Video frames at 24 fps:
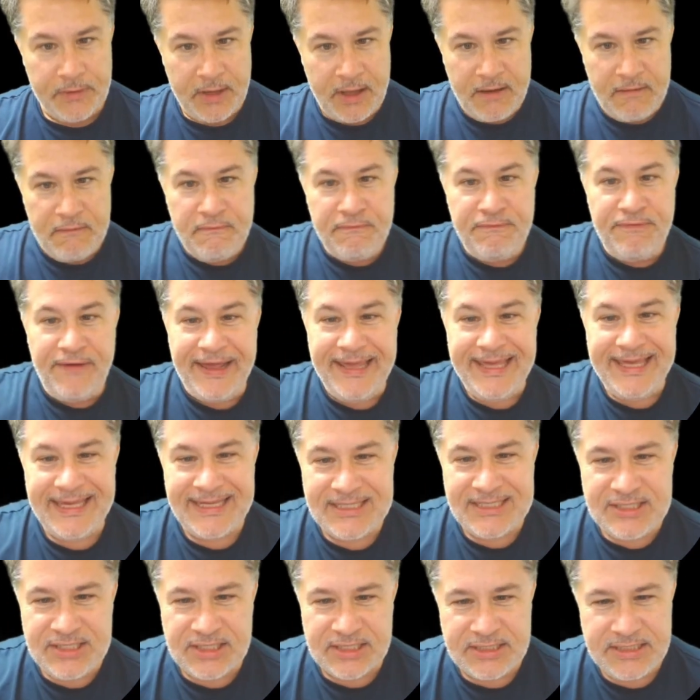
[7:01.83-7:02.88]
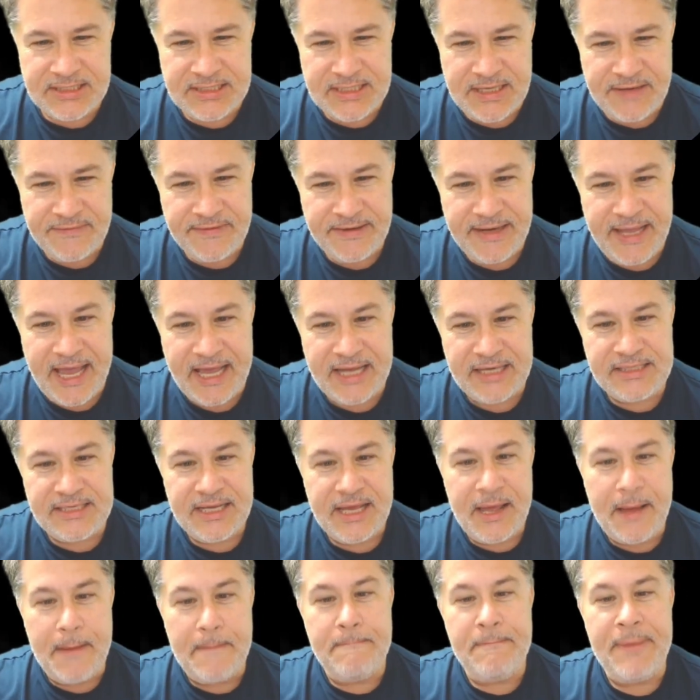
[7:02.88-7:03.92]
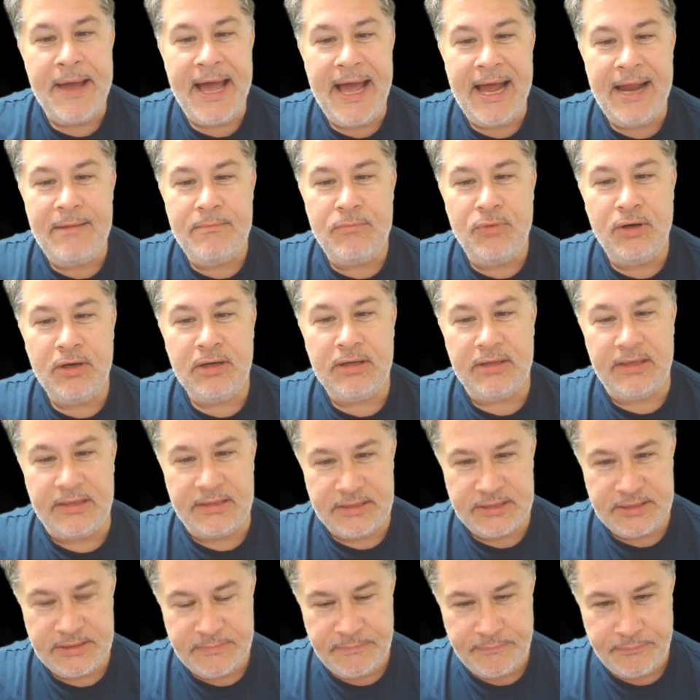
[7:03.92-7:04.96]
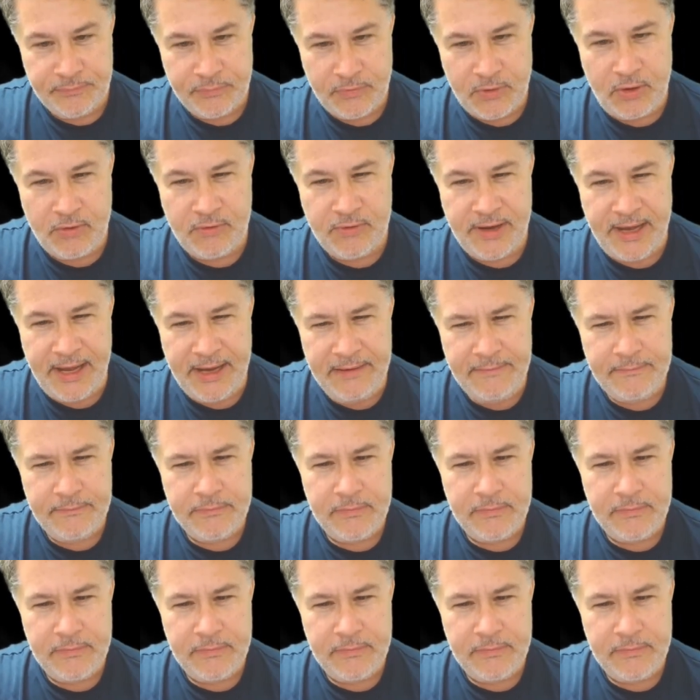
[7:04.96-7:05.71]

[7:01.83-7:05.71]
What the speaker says: Viking 67, and Pat Merkland. Okay.